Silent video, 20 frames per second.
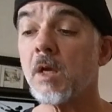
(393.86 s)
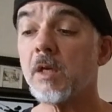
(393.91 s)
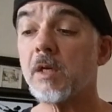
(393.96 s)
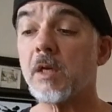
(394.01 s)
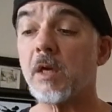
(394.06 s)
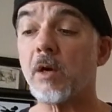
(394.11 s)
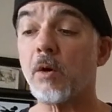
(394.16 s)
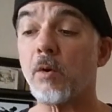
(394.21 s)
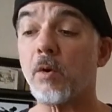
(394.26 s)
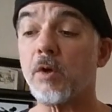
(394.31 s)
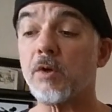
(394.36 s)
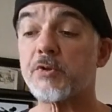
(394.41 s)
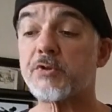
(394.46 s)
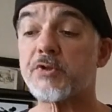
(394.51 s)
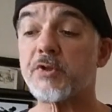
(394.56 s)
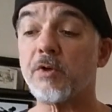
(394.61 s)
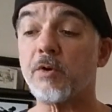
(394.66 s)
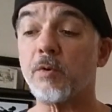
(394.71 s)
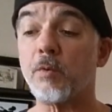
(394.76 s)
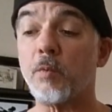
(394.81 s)
Now
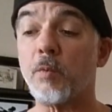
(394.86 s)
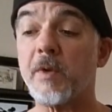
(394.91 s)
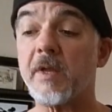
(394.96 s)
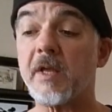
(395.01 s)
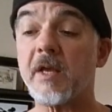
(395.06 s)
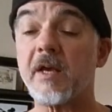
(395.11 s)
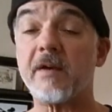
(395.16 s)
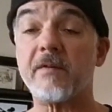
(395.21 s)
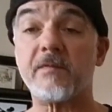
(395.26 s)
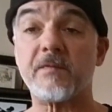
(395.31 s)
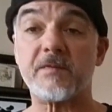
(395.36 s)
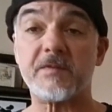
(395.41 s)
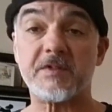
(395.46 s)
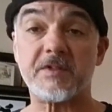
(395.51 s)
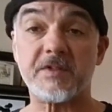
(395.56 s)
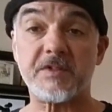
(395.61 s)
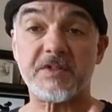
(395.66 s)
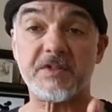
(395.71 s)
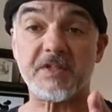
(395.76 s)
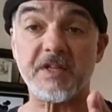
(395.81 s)
also we have
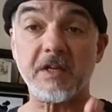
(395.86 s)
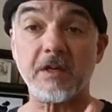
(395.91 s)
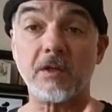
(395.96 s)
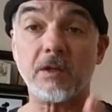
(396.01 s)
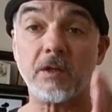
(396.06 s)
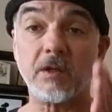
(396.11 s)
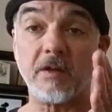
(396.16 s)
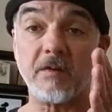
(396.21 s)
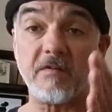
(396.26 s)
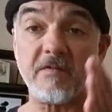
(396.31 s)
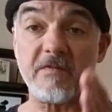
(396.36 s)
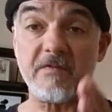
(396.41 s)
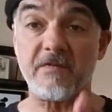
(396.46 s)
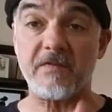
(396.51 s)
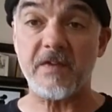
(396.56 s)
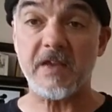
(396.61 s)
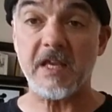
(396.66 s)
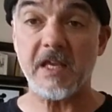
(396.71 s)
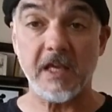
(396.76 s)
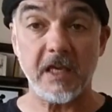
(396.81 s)
single
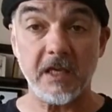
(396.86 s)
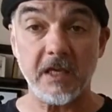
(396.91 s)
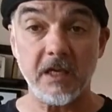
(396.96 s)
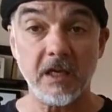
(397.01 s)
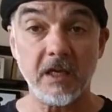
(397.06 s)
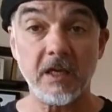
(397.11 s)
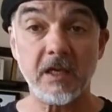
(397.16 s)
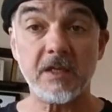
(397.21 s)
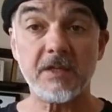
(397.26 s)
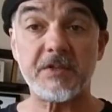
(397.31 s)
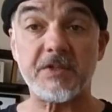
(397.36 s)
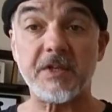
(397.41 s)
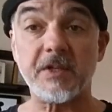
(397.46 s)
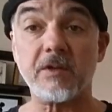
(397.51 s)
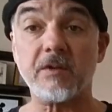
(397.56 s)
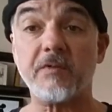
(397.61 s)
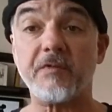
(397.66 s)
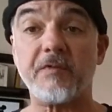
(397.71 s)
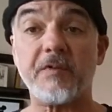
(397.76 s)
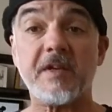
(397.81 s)
V.
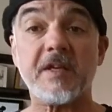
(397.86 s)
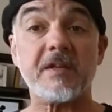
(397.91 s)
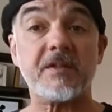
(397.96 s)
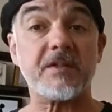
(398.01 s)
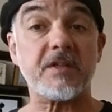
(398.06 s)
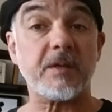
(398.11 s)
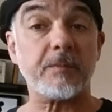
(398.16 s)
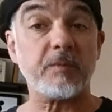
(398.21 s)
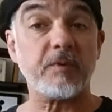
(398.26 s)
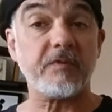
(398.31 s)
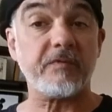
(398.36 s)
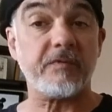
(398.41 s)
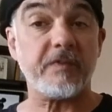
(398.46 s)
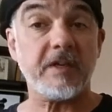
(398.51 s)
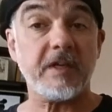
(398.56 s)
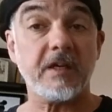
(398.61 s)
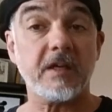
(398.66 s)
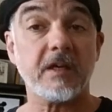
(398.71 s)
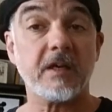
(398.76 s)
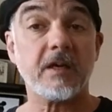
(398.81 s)
Single V and double
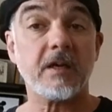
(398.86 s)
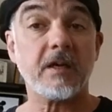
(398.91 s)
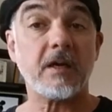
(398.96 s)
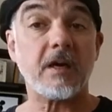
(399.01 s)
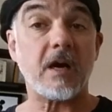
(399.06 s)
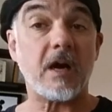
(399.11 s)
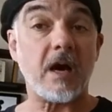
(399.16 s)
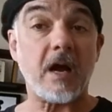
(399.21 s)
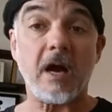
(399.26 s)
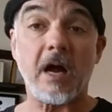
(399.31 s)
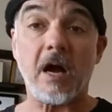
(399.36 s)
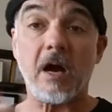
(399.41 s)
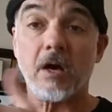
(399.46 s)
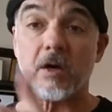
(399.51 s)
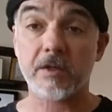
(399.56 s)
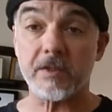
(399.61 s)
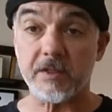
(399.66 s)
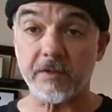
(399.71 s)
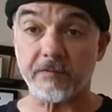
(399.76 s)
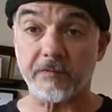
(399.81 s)
V
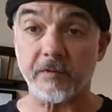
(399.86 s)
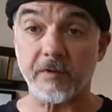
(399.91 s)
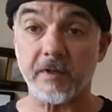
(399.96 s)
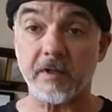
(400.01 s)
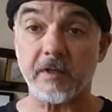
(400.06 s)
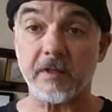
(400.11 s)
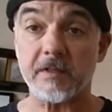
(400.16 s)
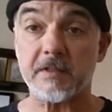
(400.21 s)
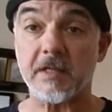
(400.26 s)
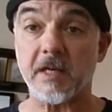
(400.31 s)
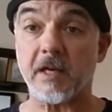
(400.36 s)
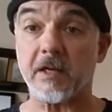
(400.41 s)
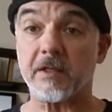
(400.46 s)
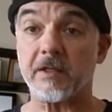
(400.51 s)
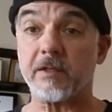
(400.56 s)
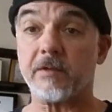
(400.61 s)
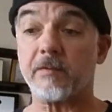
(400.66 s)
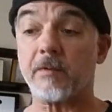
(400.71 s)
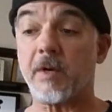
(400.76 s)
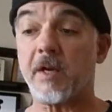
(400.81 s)
are different in
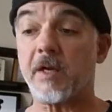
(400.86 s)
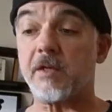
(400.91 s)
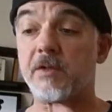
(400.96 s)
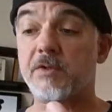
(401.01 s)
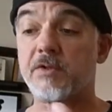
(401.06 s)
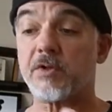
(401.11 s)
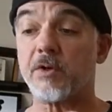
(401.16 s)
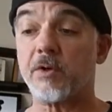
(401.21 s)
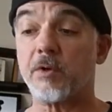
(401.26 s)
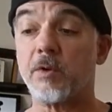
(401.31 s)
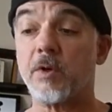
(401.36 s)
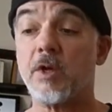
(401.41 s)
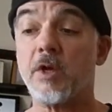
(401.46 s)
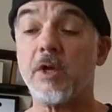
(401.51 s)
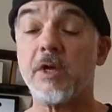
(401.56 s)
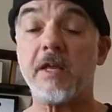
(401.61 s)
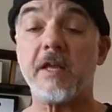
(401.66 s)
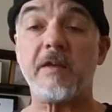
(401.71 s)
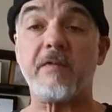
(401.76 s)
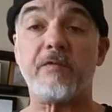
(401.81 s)
Italian, right? So
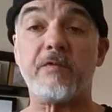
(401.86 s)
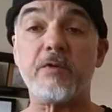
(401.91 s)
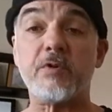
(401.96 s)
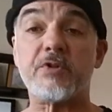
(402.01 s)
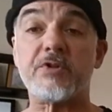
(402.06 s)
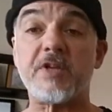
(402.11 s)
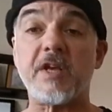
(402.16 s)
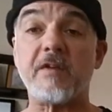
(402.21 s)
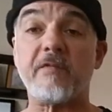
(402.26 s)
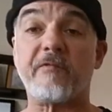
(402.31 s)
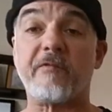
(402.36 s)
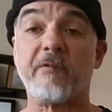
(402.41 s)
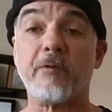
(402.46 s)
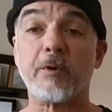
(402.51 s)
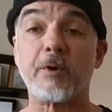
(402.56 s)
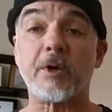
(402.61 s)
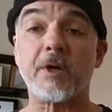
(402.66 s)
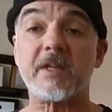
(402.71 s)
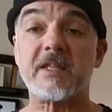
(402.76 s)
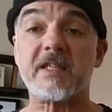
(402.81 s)
if you say
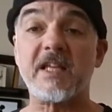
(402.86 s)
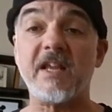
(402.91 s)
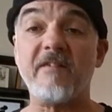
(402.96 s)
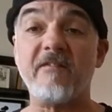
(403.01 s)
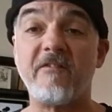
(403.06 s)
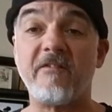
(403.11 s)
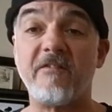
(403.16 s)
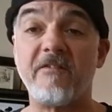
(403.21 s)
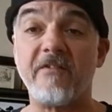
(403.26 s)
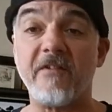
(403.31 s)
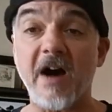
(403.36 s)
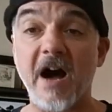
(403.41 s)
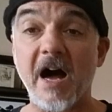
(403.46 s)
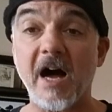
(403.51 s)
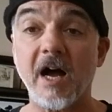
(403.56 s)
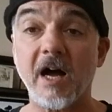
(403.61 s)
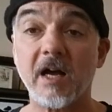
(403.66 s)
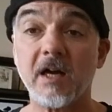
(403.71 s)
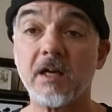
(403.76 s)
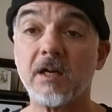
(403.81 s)

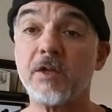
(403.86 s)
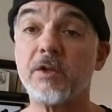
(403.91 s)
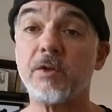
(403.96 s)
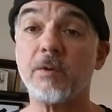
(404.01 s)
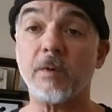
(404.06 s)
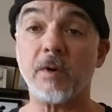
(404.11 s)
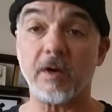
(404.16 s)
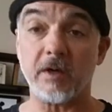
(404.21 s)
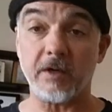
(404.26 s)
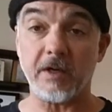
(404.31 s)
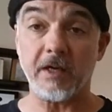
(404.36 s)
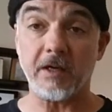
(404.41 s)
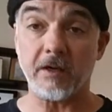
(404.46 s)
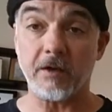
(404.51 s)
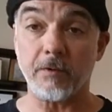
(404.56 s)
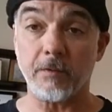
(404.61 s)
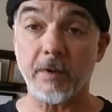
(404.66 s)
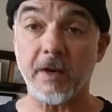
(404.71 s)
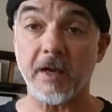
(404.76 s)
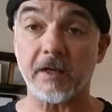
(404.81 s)
furtiva, you are
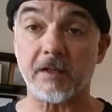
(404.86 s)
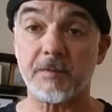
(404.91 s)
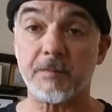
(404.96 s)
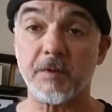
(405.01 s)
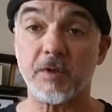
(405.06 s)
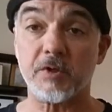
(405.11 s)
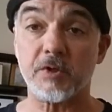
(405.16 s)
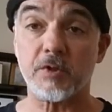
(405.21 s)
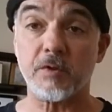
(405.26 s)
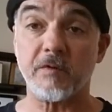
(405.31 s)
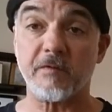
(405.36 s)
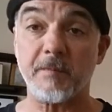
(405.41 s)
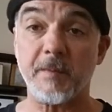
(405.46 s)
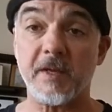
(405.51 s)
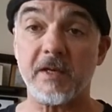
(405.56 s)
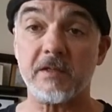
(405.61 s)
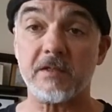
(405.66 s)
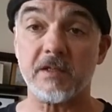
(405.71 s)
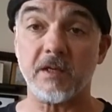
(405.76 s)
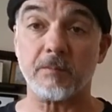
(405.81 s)
incorrect because you have
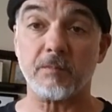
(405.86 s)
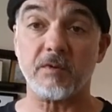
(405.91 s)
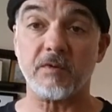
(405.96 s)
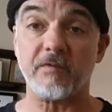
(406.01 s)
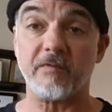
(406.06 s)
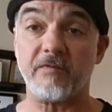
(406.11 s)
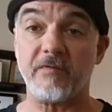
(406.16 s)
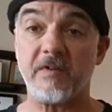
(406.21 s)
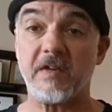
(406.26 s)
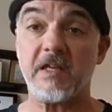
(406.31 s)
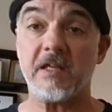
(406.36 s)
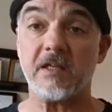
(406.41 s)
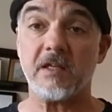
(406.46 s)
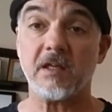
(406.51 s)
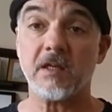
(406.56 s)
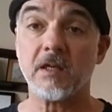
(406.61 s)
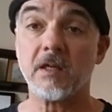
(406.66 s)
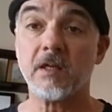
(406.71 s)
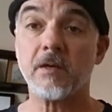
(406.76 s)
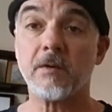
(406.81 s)
made a double
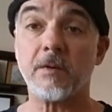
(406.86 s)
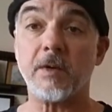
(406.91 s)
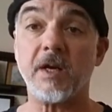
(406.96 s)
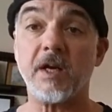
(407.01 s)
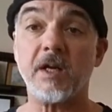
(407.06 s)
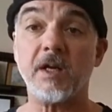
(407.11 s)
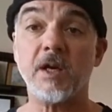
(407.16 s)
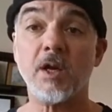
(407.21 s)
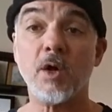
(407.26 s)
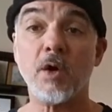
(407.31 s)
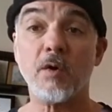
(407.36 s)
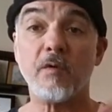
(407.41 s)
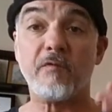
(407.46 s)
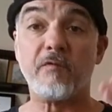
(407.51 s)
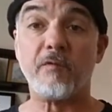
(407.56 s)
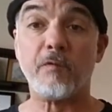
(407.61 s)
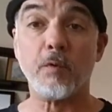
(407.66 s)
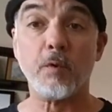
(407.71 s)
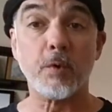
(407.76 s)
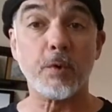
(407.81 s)
V, right?
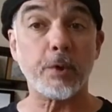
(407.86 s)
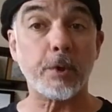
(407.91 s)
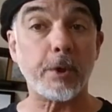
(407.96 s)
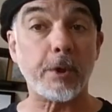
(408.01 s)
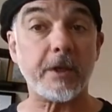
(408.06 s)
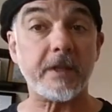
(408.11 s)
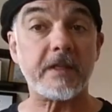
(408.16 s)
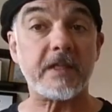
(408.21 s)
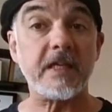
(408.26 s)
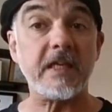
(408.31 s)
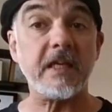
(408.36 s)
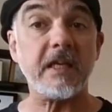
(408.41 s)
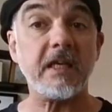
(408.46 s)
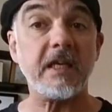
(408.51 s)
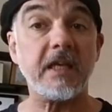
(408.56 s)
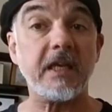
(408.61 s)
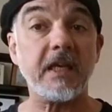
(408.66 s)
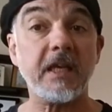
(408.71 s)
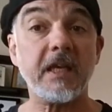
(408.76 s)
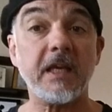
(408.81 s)

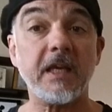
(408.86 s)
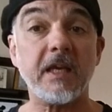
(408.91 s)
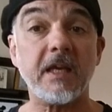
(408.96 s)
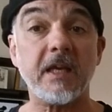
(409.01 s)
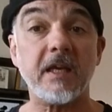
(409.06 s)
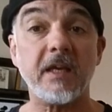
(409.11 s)
Furtiva.